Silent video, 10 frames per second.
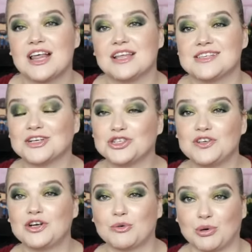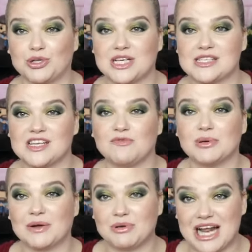It's actually her birthday stuff,
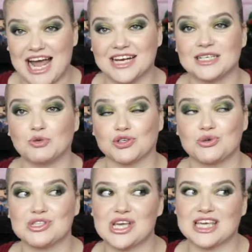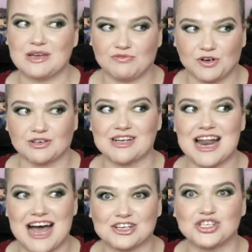but I've been adding more to it, so I keep
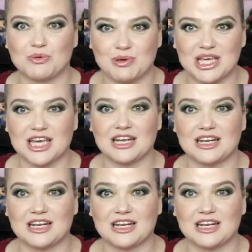not shipping it.